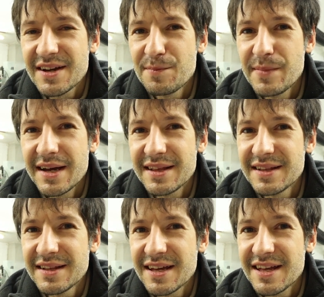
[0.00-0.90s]

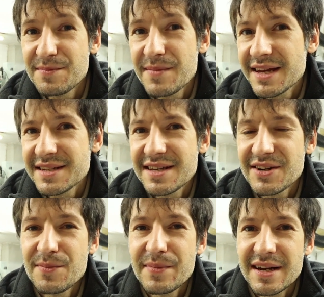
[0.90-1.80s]
but it makes the
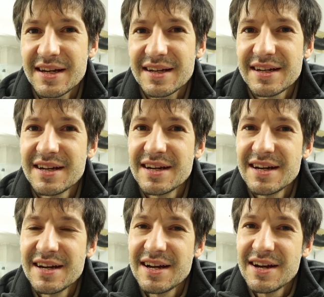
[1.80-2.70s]
company
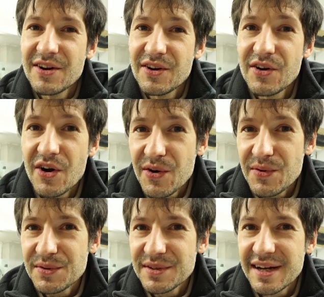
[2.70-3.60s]

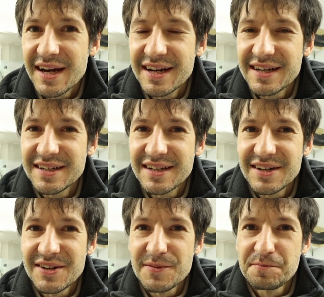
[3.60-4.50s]
grow
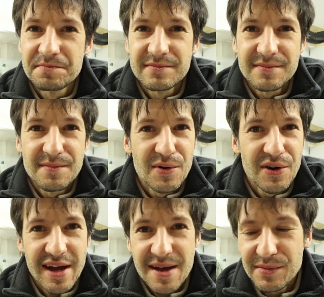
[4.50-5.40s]
and
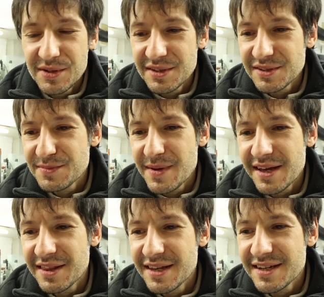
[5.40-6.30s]
more able to
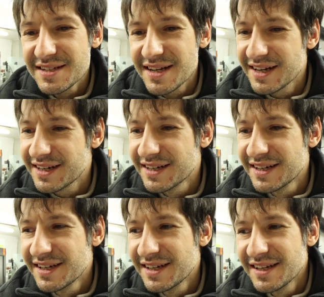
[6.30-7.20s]
make things,
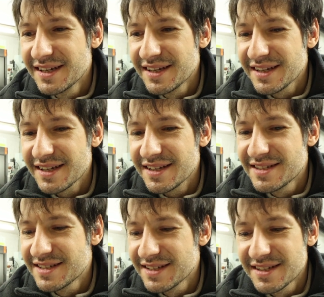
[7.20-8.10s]
and
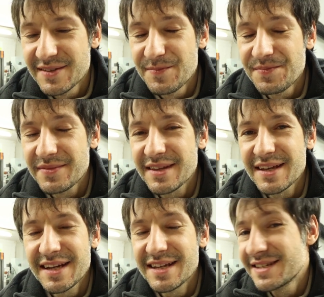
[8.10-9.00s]

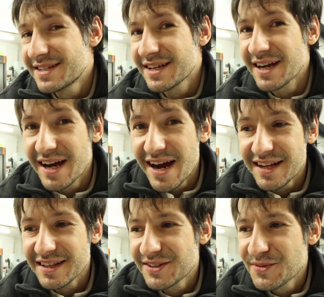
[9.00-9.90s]
it's
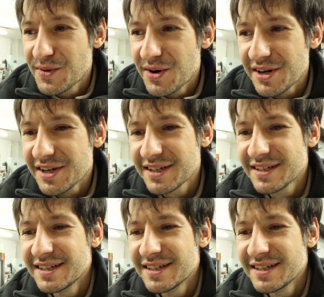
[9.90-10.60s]
hard work,